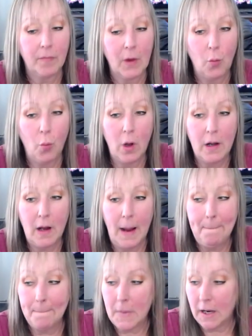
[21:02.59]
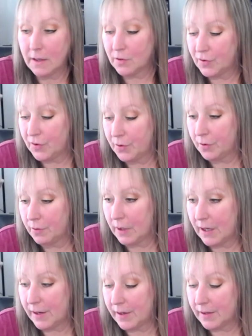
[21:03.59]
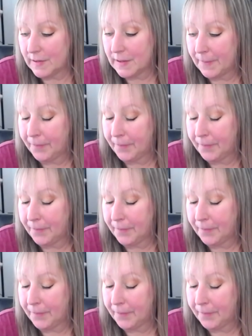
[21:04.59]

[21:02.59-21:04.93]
What I might do is,